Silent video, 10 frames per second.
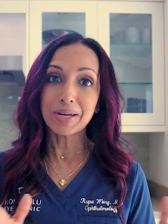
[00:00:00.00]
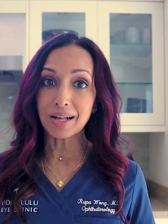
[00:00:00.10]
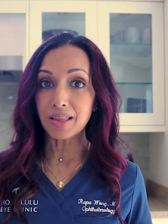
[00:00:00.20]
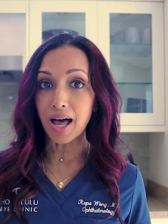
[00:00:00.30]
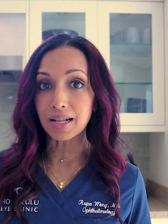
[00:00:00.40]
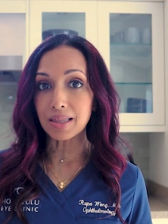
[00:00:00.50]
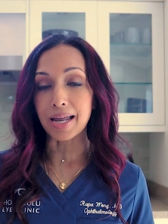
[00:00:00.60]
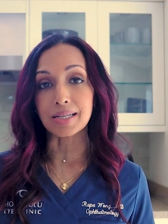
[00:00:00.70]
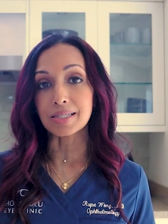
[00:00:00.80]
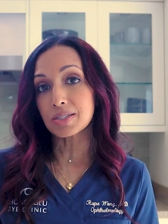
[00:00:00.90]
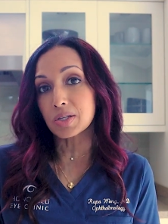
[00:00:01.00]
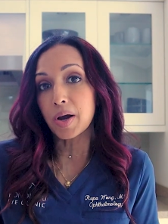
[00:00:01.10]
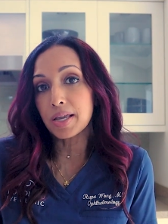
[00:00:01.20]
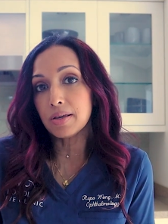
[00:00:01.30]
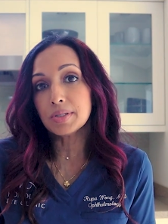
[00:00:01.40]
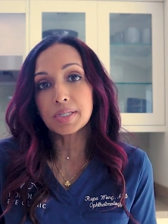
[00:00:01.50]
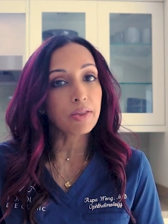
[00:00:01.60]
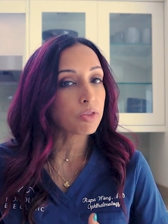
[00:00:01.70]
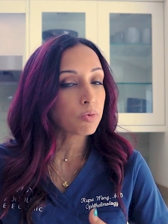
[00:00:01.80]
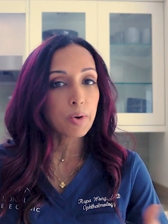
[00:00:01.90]
but a lot of lettuce. And so I use
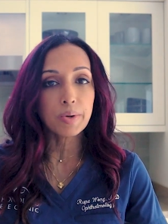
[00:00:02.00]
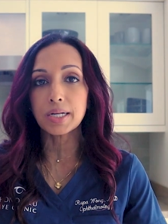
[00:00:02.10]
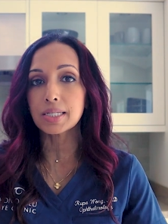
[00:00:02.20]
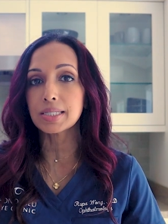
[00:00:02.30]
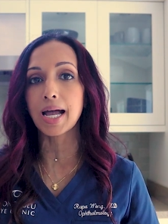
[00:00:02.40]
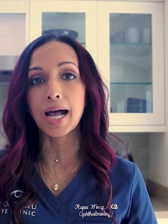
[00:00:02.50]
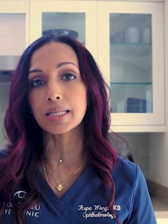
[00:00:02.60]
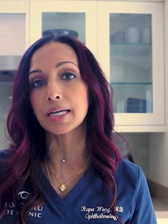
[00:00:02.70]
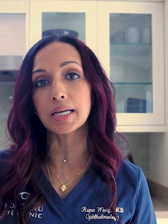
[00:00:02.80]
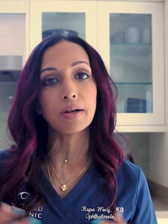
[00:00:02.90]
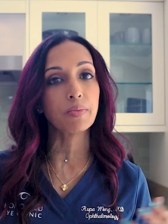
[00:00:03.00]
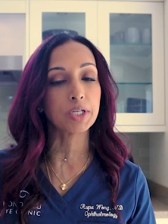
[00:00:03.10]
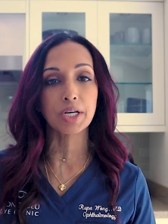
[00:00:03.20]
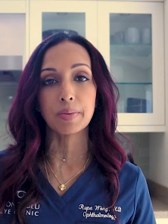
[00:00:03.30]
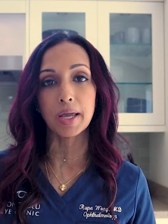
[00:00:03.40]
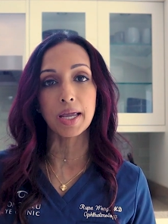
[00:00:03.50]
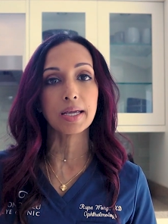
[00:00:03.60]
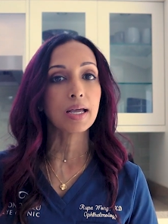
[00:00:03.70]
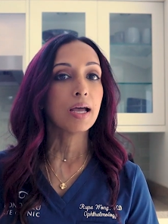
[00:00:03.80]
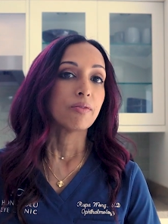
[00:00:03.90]
that, throw it in a salad, which I
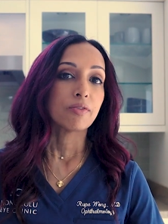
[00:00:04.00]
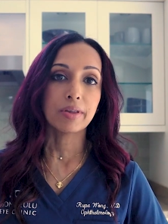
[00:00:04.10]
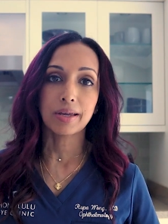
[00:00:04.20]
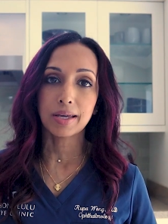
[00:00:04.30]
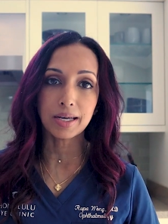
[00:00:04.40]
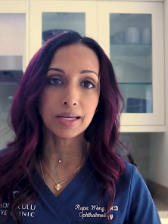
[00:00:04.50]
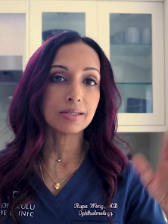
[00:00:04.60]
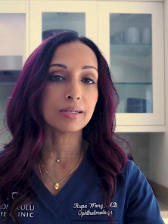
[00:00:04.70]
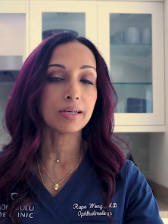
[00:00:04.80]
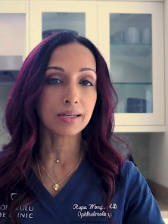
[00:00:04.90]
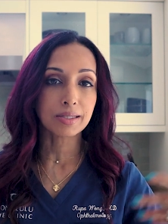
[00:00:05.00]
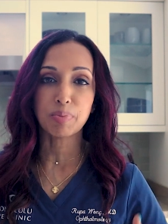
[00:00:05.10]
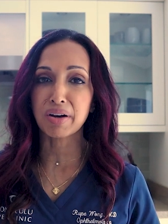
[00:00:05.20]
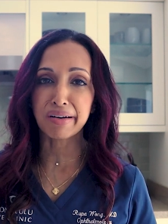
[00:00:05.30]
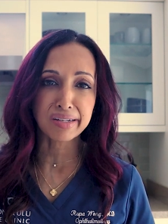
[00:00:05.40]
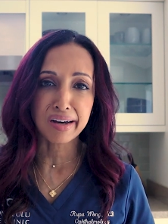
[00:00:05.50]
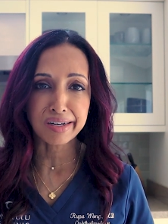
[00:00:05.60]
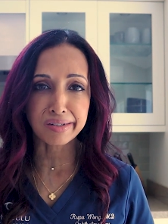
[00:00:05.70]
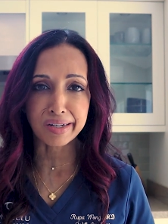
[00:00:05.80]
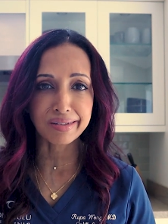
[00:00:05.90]
make for the kids. Yes, I put a ton
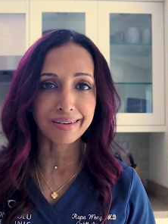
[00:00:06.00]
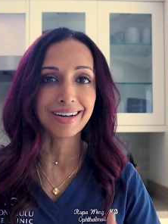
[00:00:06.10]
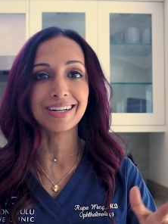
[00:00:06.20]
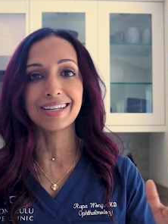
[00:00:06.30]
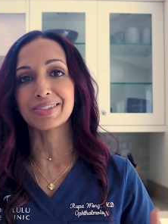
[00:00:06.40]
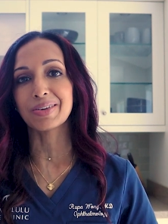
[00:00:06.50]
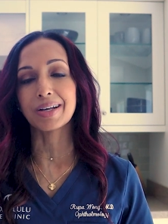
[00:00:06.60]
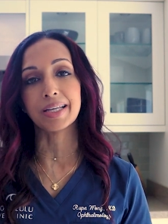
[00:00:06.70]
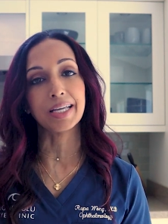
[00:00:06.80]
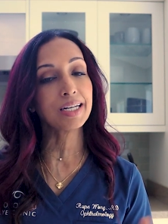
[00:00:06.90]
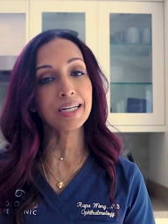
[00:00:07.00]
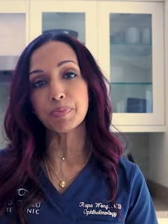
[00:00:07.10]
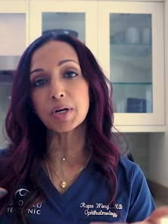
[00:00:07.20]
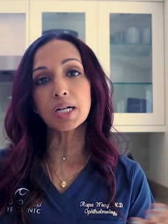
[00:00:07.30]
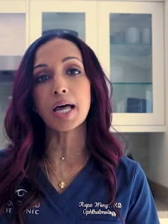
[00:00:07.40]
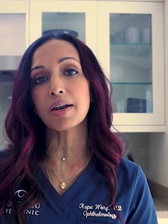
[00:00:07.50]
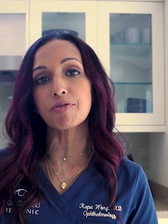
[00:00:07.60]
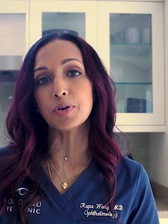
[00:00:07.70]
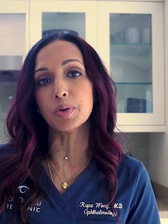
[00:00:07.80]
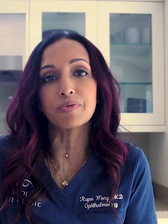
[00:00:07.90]
of dressing on it, so they'll eat it. And I put a lot
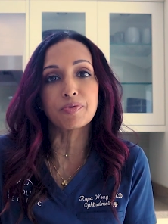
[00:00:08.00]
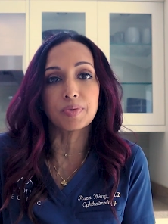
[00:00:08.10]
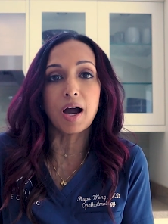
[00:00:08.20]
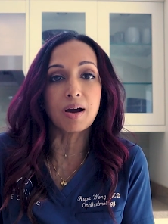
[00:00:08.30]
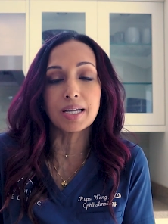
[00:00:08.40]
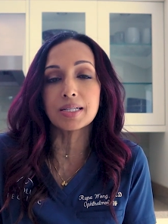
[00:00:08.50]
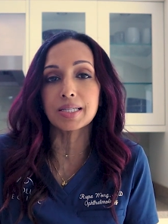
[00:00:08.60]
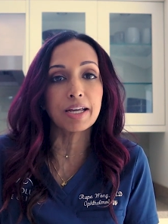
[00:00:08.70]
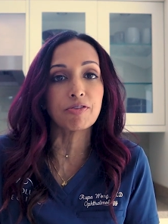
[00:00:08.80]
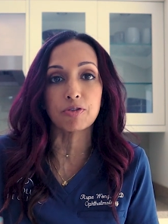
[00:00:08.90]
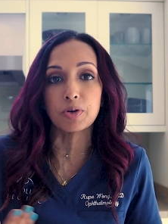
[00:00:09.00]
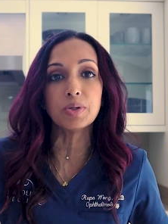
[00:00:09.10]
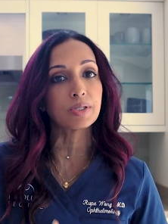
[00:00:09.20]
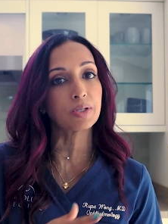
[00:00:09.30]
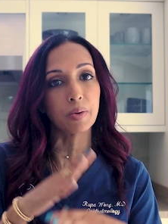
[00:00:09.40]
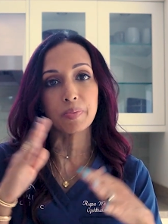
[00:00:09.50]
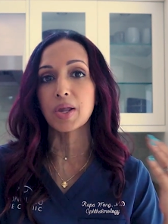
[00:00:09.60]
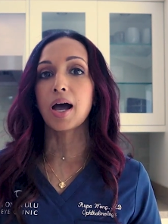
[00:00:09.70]
of fruit. Our kids like fruit, so